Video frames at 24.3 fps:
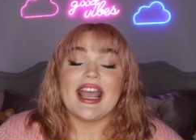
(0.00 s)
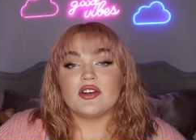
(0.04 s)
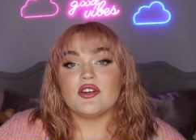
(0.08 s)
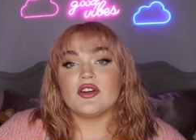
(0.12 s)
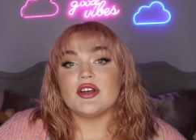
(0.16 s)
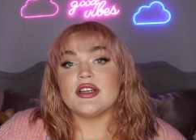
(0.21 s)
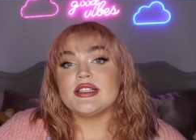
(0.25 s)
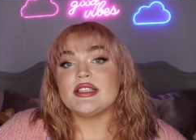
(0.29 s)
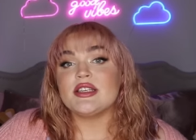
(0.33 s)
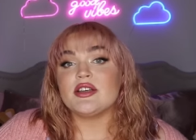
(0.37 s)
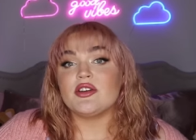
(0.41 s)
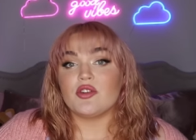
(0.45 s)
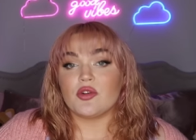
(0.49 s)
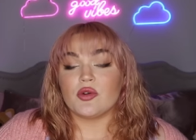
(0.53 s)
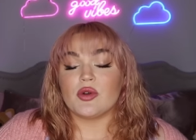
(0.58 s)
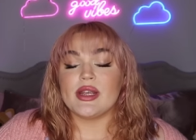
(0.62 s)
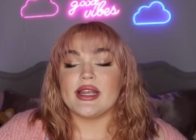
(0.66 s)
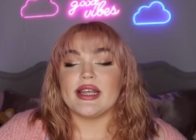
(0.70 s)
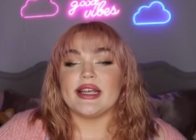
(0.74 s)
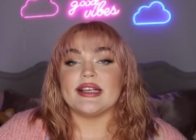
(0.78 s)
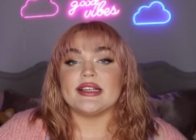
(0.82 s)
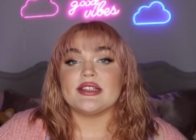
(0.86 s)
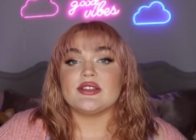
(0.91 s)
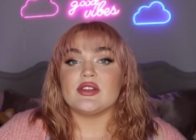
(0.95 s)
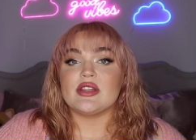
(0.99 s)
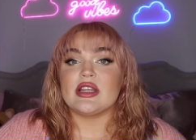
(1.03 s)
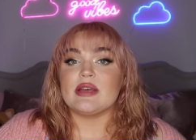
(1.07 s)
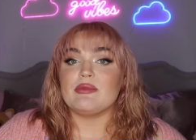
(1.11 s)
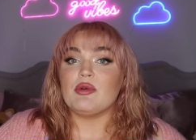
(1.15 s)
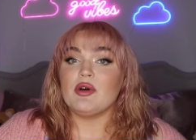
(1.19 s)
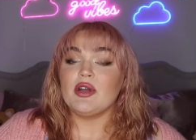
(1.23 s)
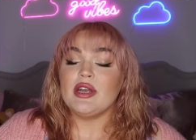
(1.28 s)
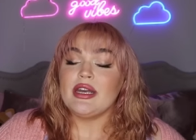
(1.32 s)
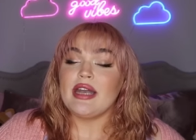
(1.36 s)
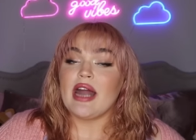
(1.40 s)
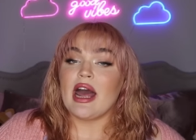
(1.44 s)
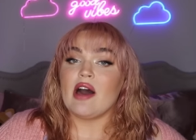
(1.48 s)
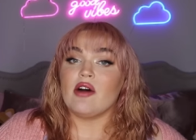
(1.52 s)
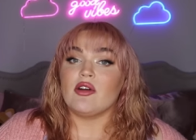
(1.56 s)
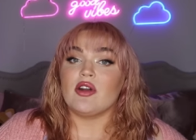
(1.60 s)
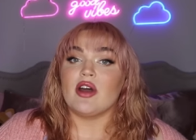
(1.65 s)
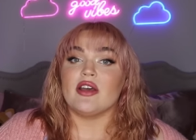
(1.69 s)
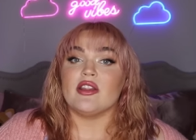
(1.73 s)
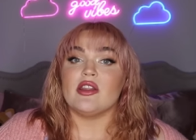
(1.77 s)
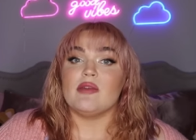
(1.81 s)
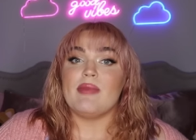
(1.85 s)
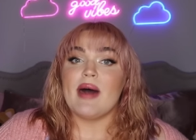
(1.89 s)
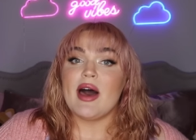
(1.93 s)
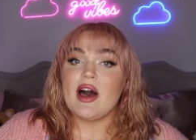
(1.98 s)
Kriss agrees, so they put it out
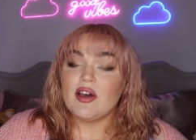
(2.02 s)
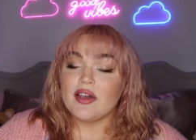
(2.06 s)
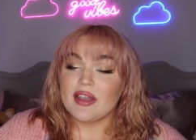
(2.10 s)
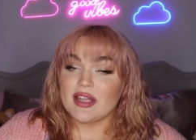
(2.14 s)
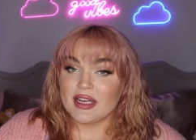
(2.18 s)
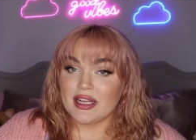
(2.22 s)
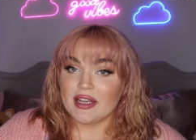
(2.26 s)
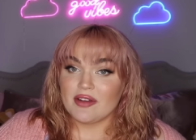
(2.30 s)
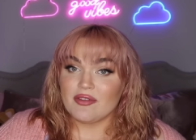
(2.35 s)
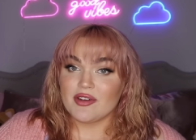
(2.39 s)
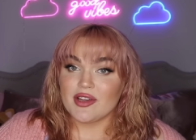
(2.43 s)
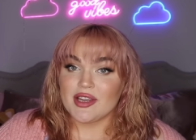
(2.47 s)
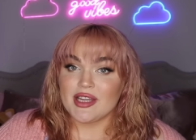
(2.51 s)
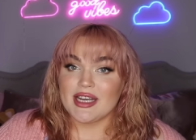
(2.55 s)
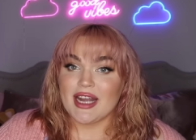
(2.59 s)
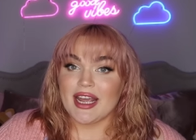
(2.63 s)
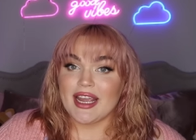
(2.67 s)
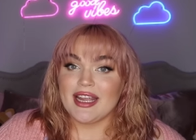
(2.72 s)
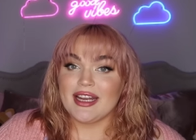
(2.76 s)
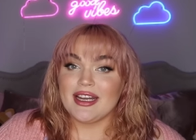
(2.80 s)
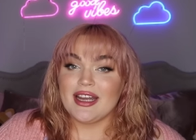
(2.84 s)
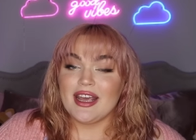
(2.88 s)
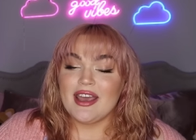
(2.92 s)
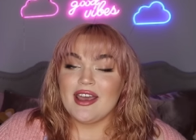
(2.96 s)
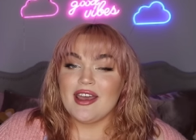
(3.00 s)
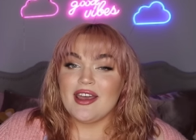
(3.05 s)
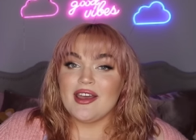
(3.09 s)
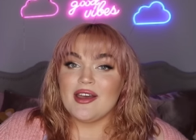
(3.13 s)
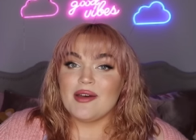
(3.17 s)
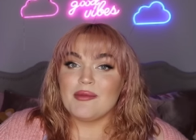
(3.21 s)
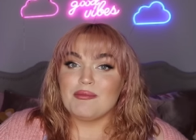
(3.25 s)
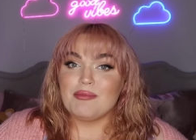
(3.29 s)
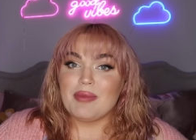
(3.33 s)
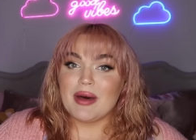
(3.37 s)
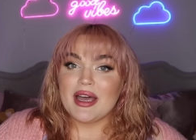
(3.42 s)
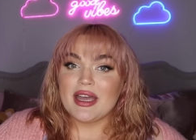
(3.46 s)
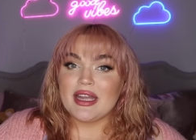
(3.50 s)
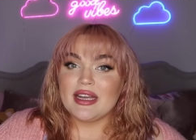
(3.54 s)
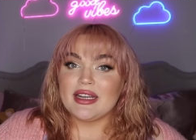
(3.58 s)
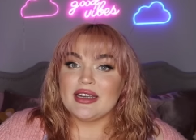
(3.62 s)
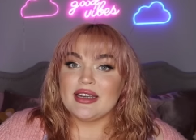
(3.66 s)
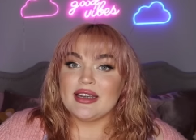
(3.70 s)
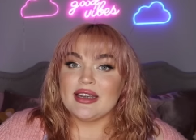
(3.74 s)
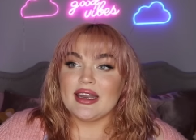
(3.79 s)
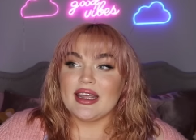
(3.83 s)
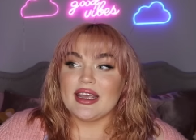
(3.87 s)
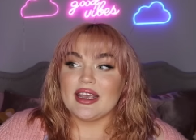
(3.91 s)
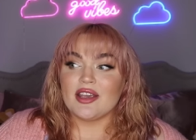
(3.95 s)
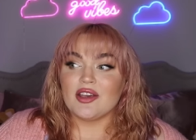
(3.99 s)
on the balcony for the night, but
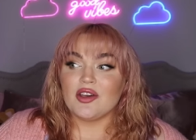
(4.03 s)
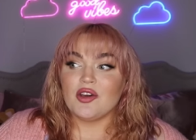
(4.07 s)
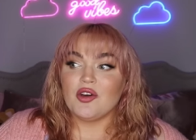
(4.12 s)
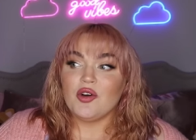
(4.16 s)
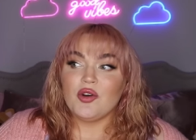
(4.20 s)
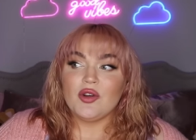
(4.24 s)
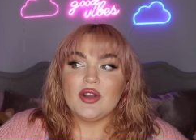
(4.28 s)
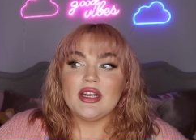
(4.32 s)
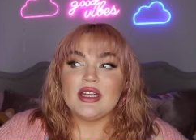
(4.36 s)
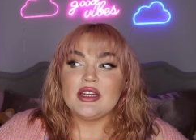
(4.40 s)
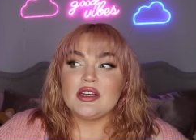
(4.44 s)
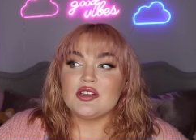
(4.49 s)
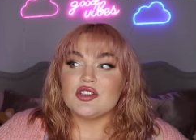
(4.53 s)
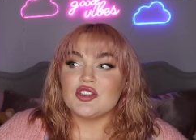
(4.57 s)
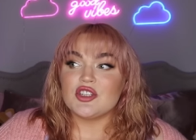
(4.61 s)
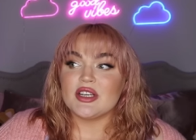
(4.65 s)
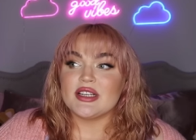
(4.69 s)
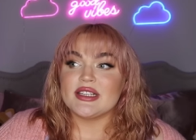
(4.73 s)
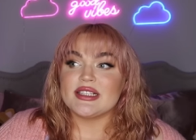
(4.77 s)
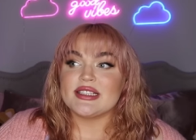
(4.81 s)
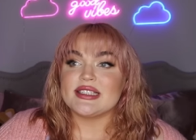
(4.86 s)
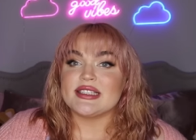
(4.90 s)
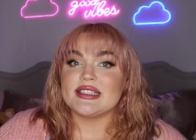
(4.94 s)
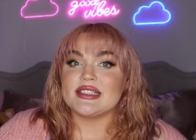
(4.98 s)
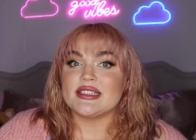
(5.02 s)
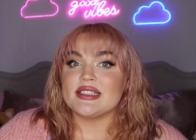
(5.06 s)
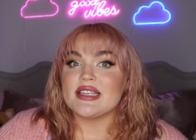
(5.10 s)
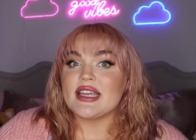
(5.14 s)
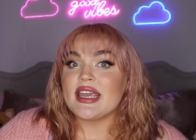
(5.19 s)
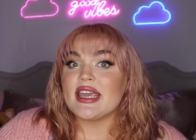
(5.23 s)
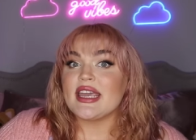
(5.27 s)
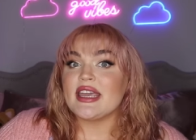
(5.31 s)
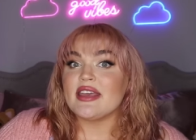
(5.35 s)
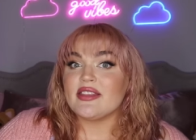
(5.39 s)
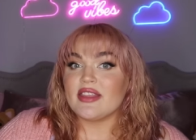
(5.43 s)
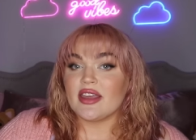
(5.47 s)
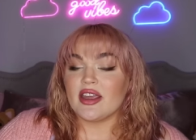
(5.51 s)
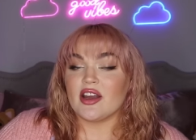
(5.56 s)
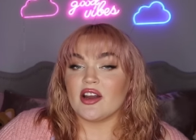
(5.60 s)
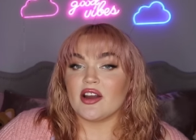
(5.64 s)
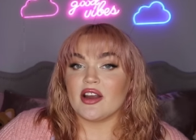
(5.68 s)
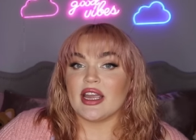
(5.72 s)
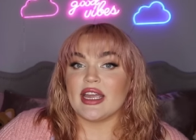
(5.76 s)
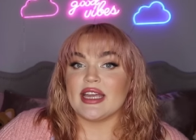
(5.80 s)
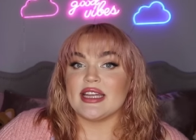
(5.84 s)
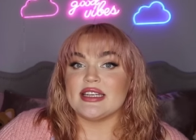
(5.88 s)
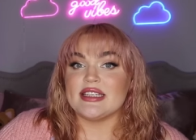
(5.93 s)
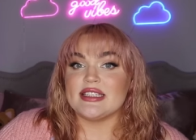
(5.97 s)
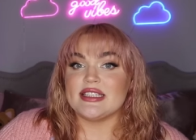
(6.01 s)
it couldn't just stay there
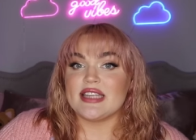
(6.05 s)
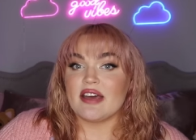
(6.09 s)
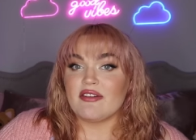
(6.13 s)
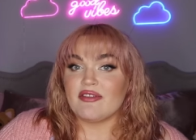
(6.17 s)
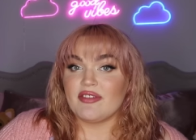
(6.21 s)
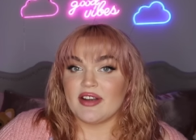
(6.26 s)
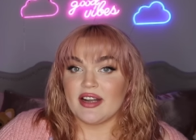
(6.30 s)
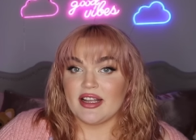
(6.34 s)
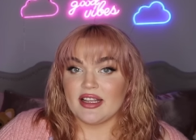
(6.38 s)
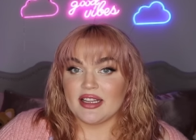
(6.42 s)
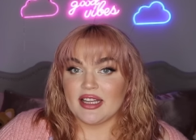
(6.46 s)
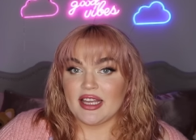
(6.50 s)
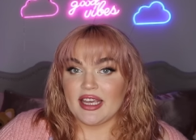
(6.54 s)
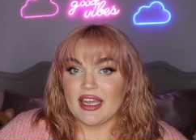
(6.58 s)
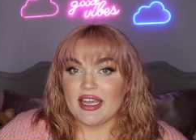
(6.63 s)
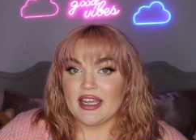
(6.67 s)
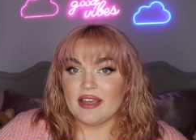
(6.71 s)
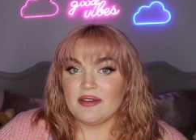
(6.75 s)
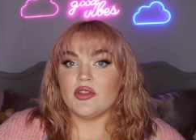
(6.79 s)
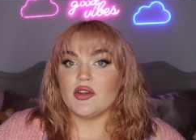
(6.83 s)
indefinitely.